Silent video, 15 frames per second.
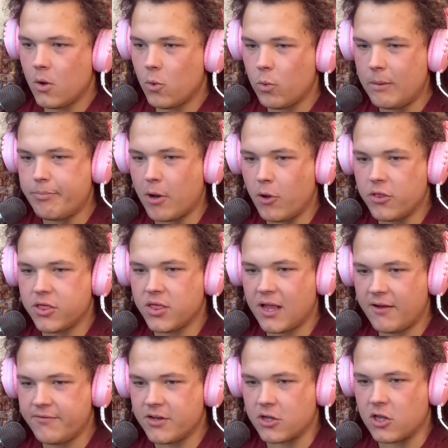We both
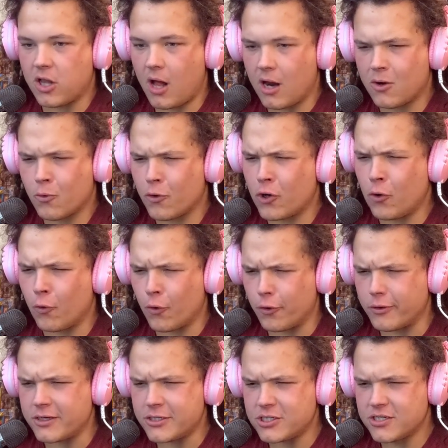loved A Clockwork
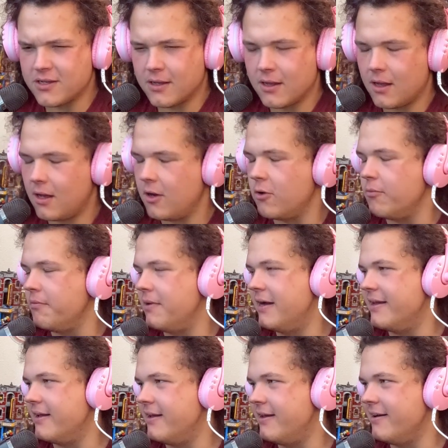Orange. Oh
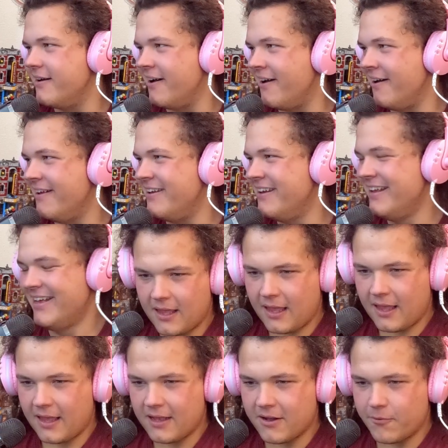my God.
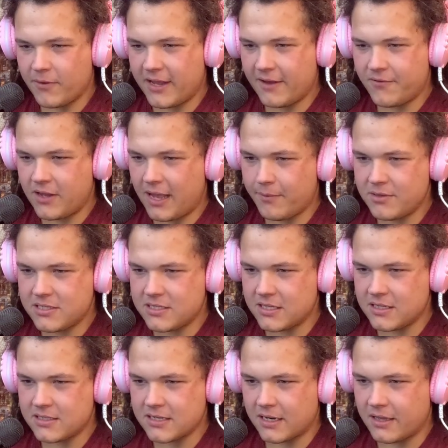Hang on, wait. If you happen to see
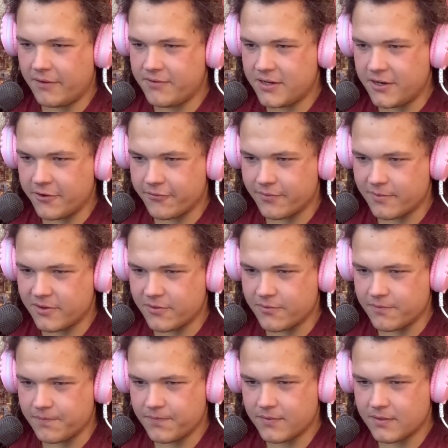this, I'd love to hear from you.